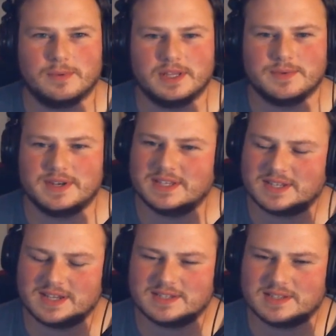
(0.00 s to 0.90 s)
Normally when
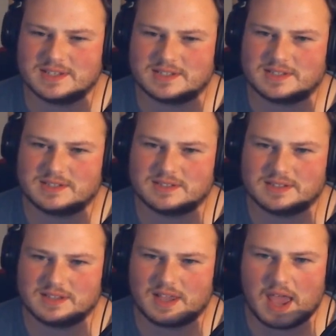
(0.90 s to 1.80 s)
he does
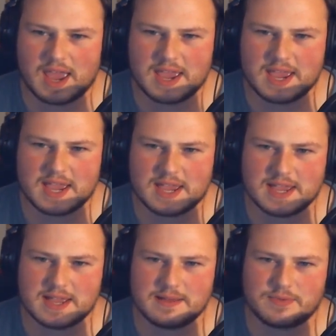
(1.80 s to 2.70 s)
this,
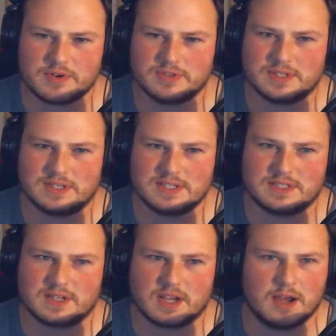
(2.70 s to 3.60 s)
he throws at
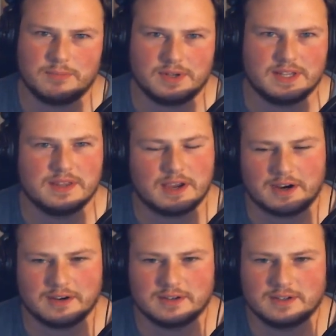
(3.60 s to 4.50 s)
least a couple in
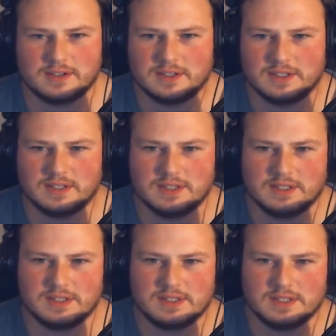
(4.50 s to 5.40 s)
there.
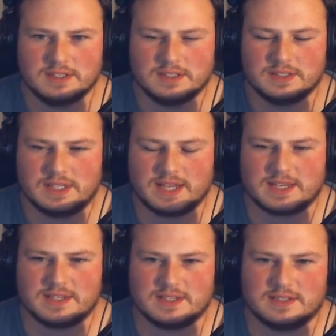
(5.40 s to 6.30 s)

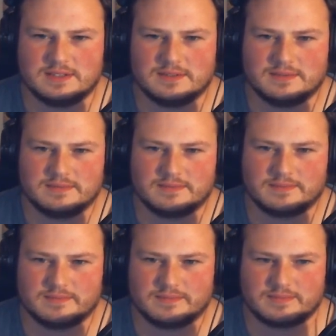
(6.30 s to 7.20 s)
Like his, uh,
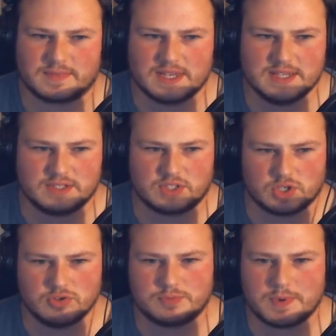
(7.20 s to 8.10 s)

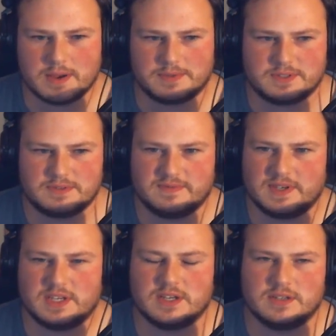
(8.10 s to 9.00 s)
his
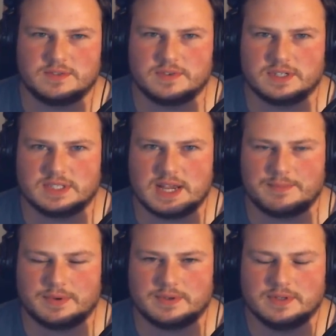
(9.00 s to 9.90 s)
Goosebumps videos, for
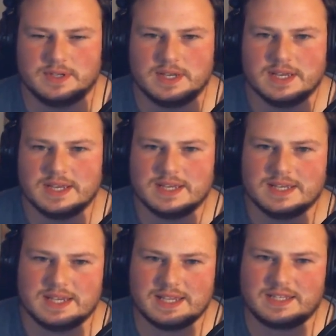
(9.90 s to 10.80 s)
example.
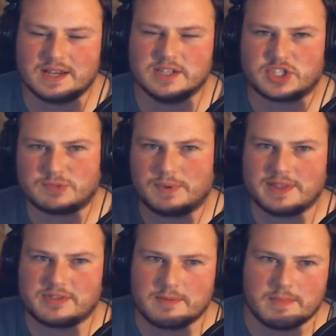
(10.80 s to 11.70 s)
He does
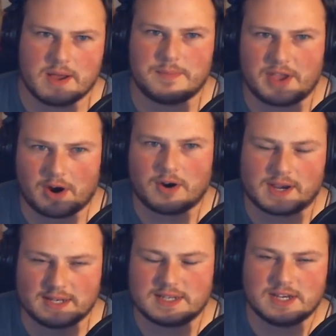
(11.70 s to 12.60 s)
split them up. They
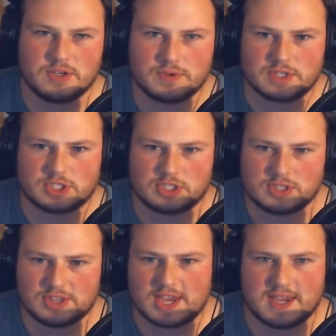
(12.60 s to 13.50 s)
are a
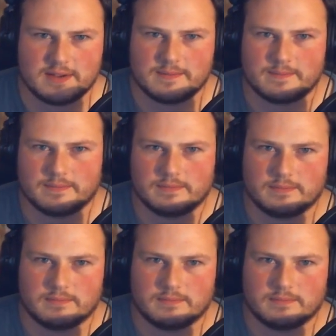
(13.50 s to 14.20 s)
continuous thing.